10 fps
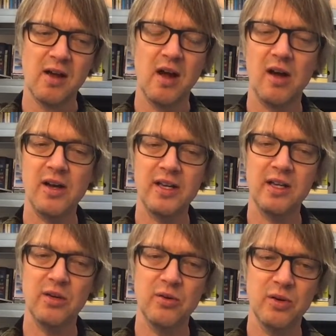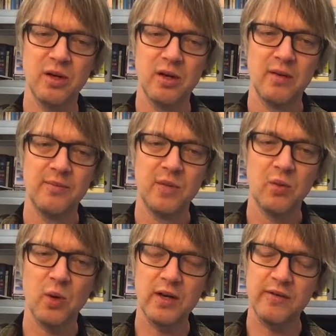Are you
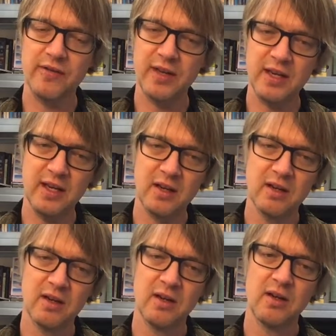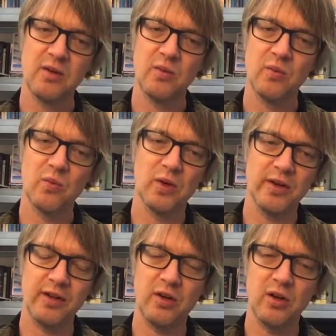one of the
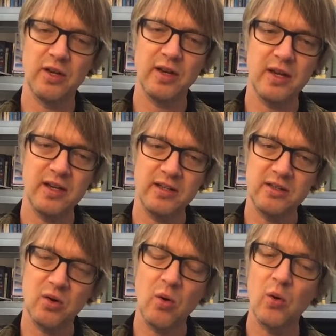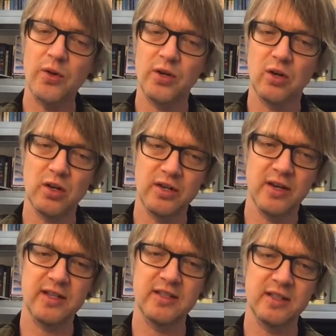colonized or the
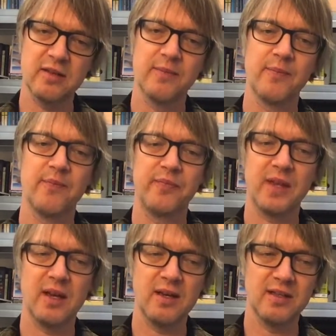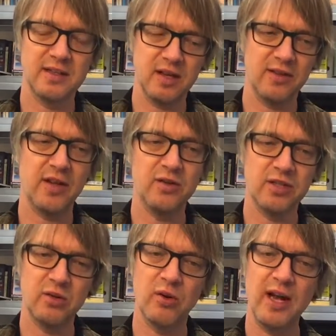colonizer? Are
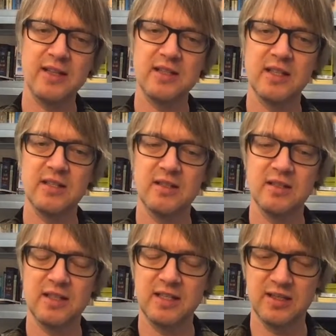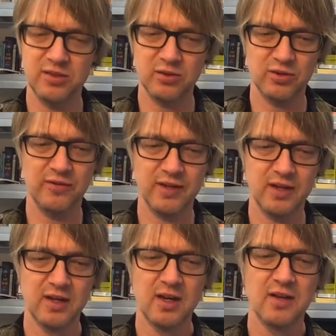those your ancestors? This is sort of
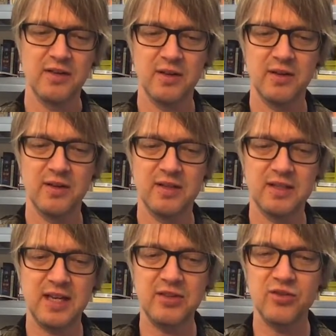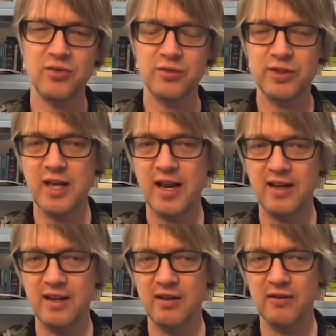the central
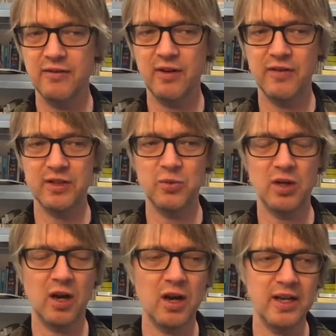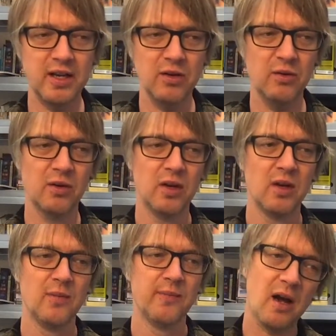tenet of this work. Are you
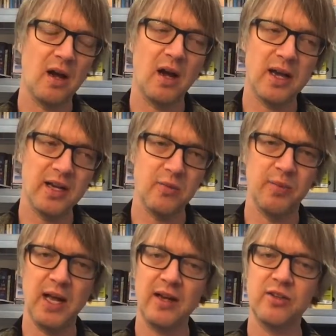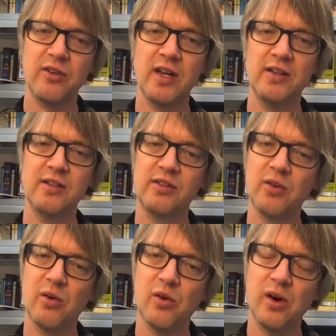black, trans,
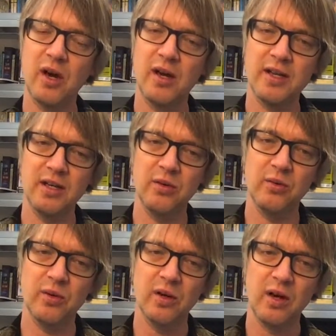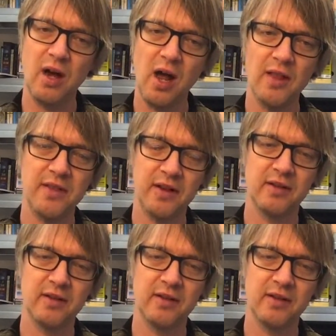or are you other?